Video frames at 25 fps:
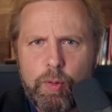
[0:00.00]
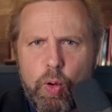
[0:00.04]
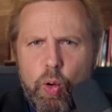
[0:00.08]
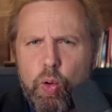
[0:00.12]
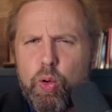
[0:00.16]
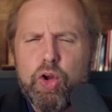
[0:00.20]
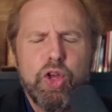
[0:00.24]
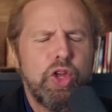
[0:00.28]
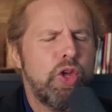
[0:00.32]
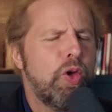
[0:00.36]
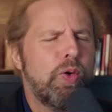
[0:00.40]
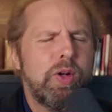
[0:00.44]

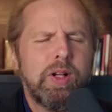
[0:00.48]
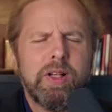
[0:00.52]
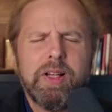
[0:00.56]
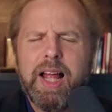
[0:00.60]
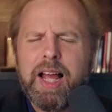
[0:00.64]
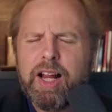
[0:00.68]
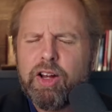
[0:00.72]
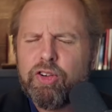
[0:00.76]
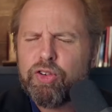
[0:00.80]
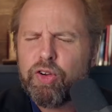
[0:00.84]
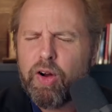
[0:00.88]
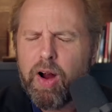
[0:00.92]
Who are you to
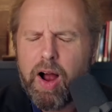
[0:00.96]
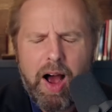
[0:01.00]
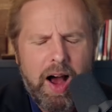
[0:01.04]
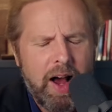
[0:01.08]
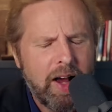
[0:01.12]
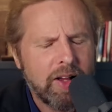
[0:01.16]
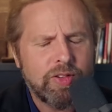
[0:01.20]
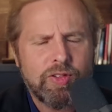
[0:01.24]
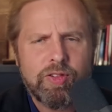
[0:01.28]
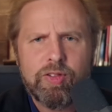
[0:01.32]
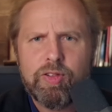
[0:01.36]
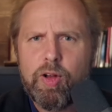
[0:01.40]
lecture
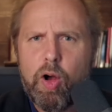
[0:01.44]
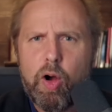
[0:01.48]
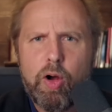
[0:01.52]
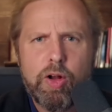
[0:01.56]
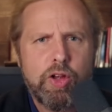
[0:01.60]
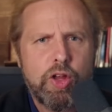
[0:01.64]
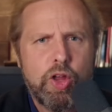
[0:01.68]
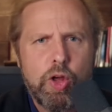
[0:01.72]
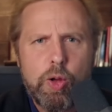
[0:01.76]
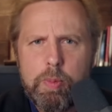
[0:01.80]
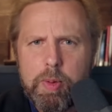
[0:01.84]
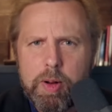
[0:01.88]
us
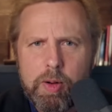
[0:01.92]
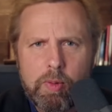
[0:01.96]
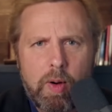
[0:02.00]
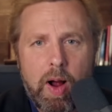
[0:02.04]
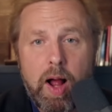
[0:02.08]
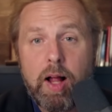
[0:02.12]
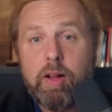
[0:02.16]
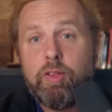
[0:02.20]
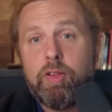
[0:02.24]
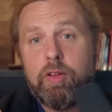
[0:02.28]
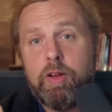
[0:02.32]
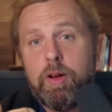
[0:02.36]
on human
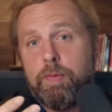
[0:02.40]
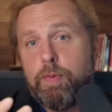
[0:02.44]
rights?